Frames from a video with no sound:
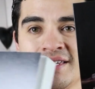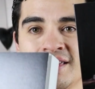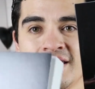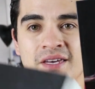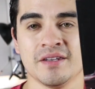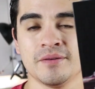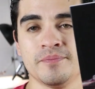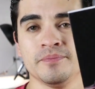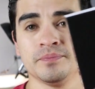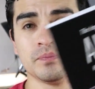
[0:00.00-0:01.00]
and
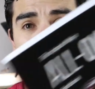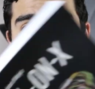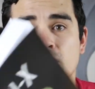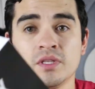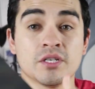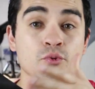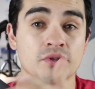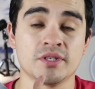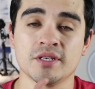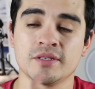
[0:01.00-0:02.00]
this
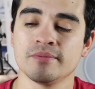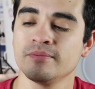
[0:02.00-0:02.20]
one's just